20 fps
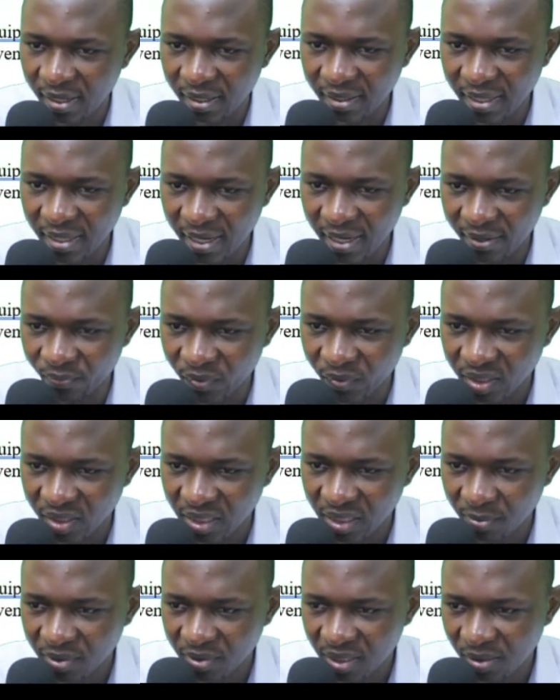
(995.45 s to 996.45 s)
Then
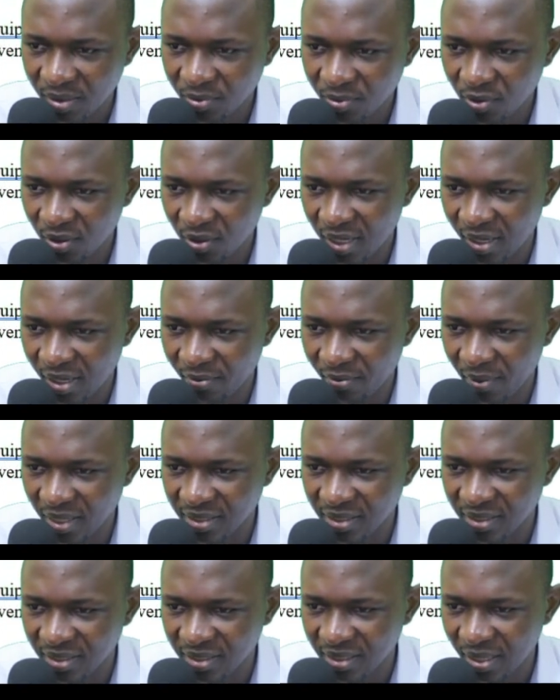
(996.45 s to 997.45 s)
subscription in
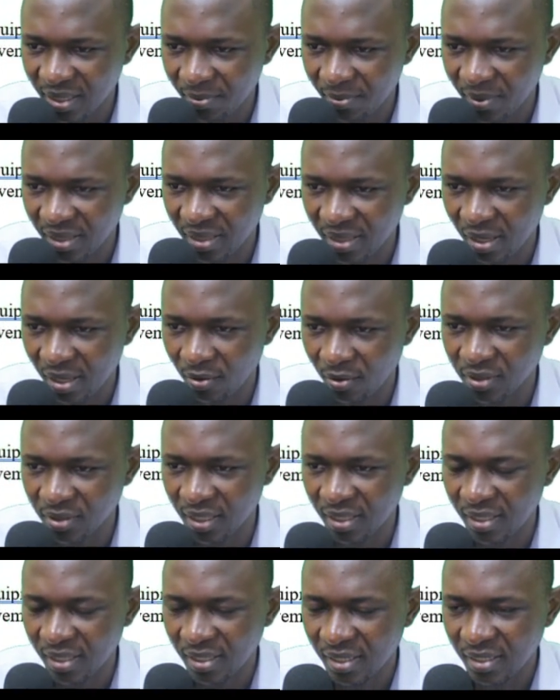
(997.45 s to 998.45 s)
advance, 7,000.
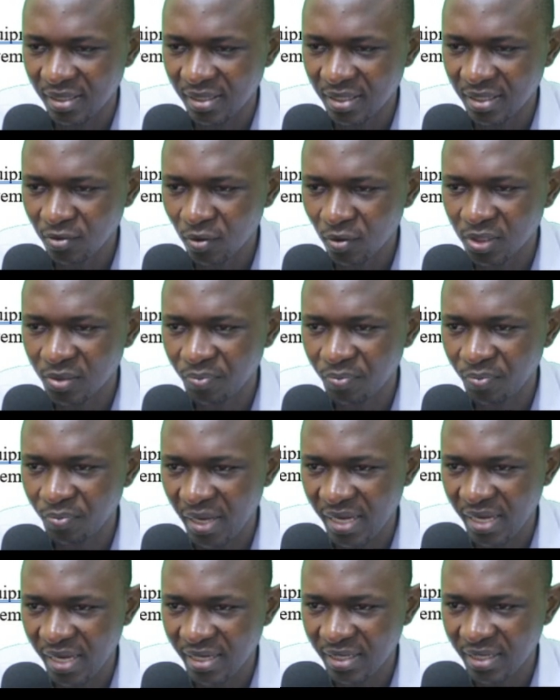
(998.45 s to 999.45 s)
This was
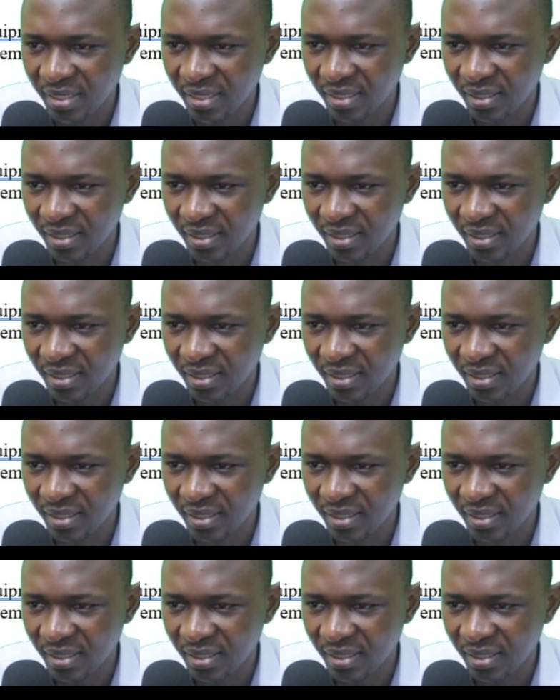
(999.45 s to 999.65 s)
paid